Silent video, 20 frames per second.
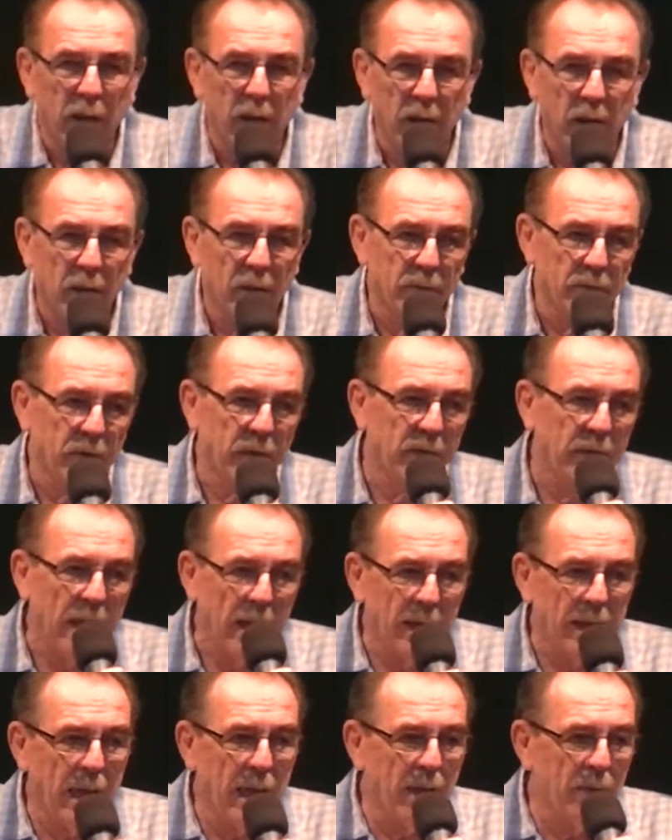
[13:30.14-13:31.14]
Now,
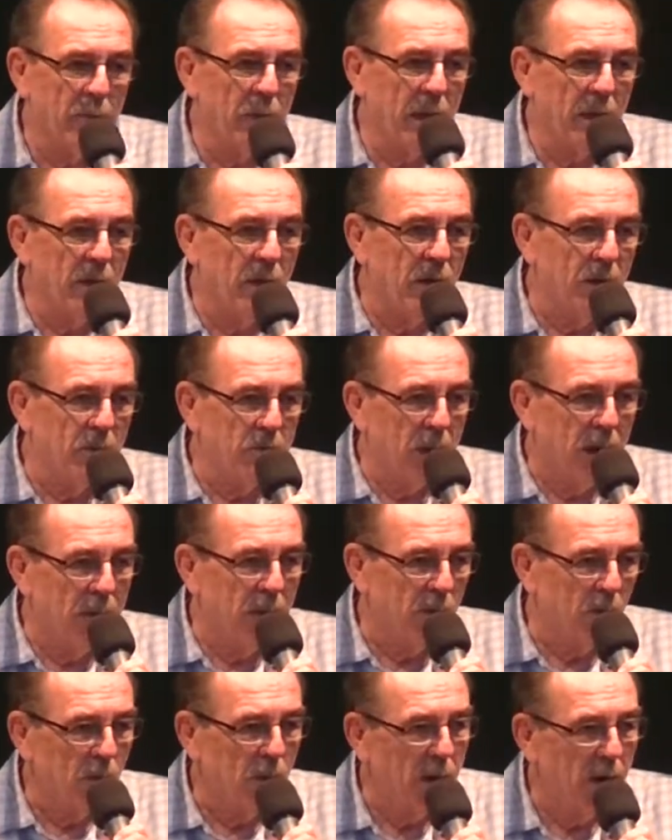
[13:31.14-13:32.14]
that can't be good, by
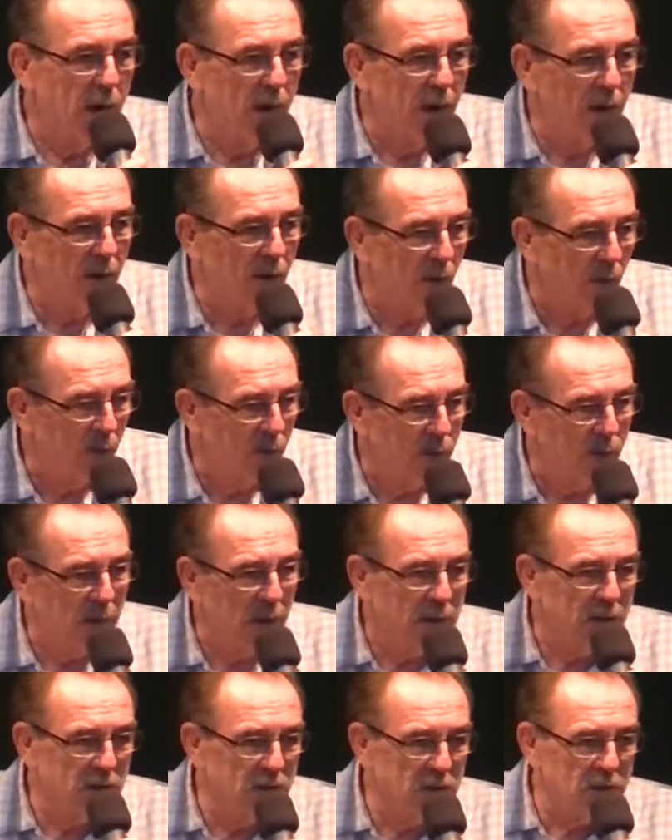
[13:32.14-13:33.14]
the way. Hello.
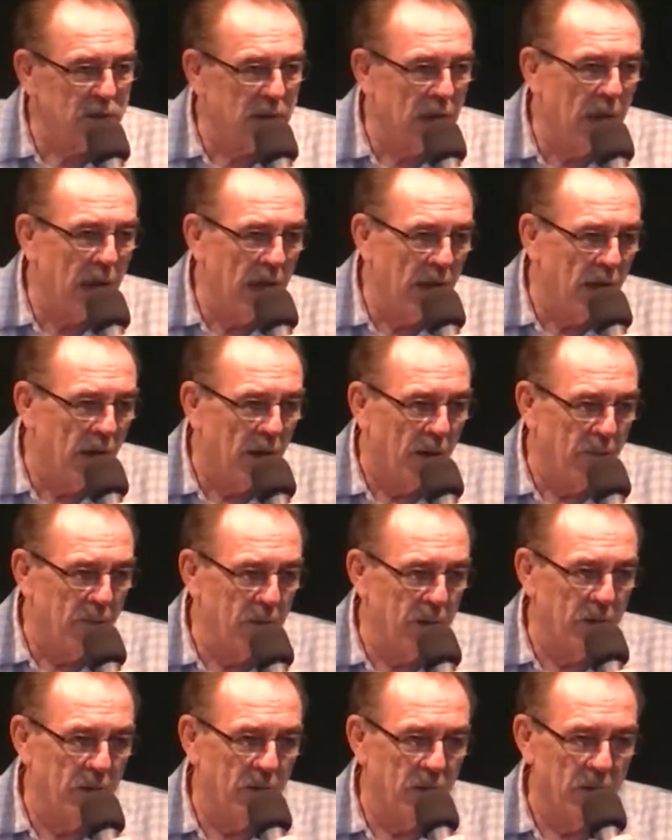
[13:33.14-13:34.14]
That just cannot
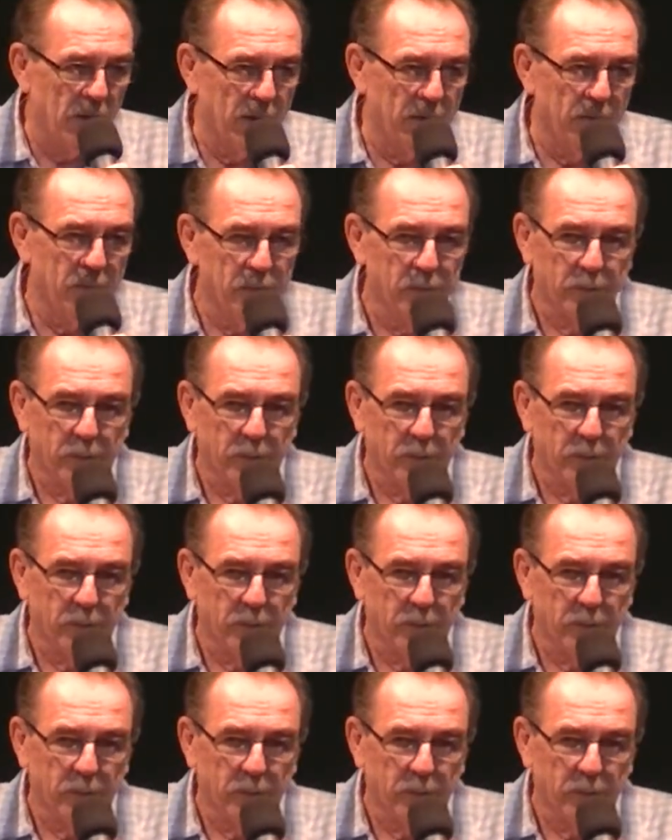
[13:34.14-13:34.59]
be good.